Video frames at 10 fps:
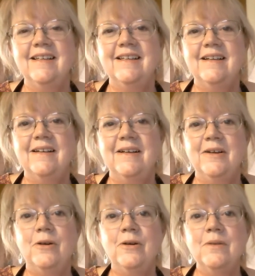
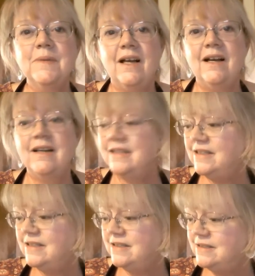Her blog
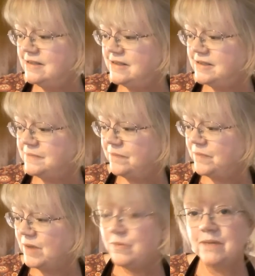is
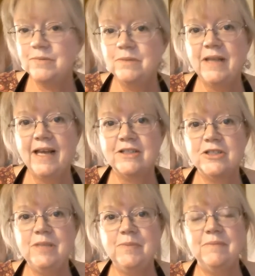Barber Black
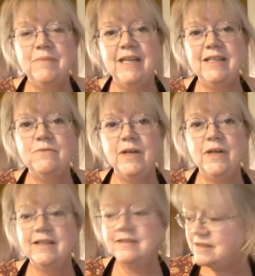Sheep, Made in
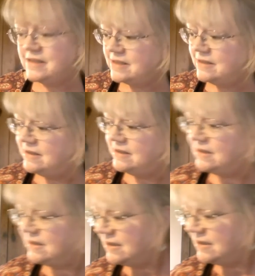Wales,
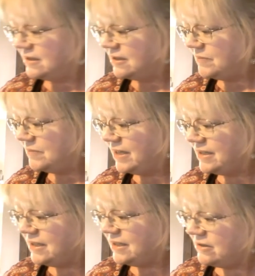
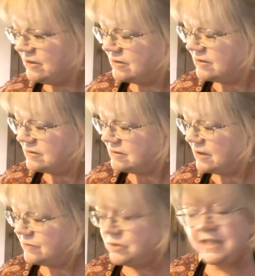making
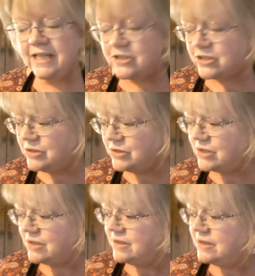ruminations
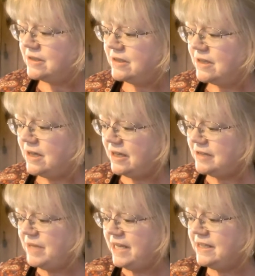
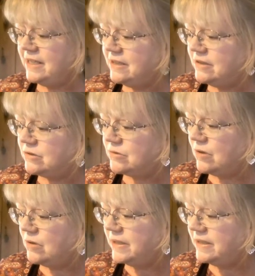on making,
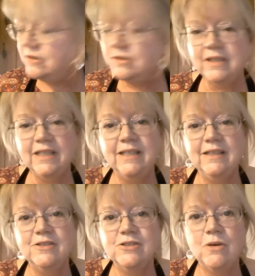growing,
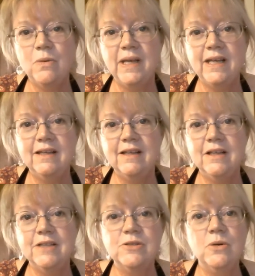cooking, sewing,
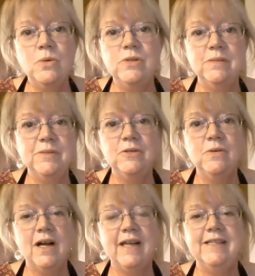
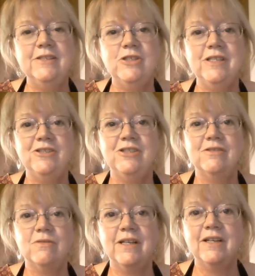Sowing. She's
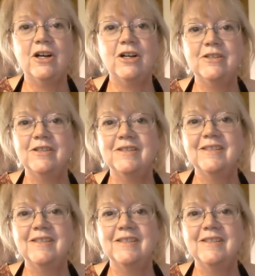quite a gardener.